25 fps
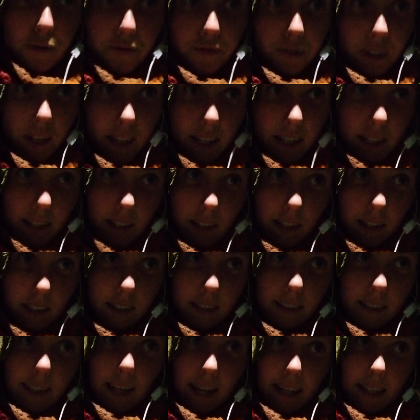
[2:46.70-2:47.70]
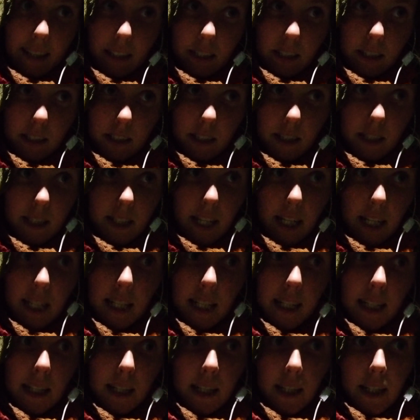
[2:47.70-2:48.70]
feel that it's
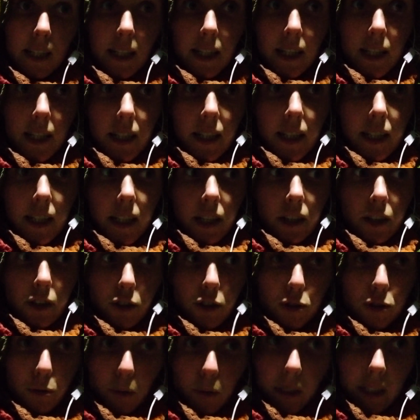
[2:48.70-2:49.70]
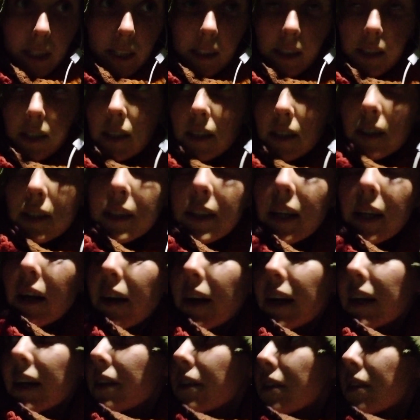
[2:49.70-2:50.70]
doing the
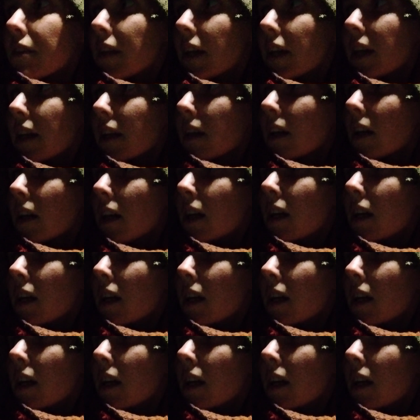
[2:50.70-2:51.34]
right thing.